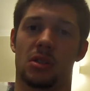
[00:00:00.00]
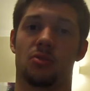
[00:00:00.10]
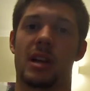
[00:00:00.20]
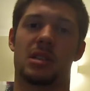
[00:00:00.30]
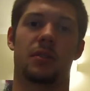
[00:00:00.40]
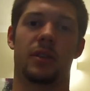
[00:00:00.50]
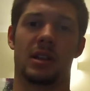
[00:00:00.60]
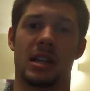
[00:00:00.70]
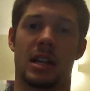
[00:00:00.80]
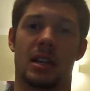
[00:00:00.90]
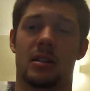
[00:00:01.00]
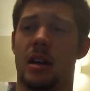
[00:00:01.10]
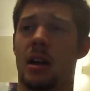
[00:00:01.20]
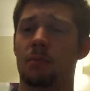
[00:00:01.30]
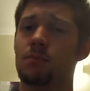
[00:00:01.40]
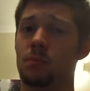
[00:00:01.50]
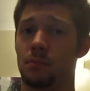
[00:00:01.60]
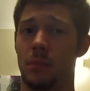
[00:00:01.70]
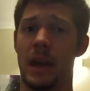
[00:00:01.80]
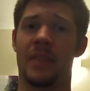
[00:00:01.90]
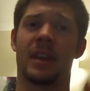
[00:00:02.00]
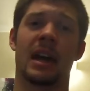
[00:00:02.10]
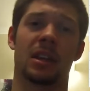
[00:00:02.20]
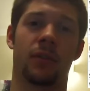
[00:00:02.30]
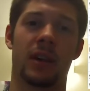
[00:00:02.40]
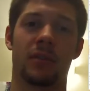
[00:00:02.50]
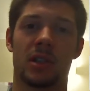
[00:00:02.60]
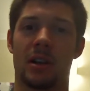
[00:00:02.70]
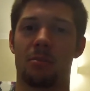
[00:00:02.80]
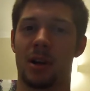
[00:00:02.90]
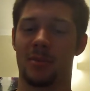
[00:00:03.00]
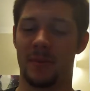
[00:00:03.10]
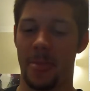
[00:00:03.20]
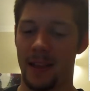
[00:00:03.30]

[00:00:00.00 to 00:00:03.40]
rested for a second and then got the 5th. Sorry, I'm burping.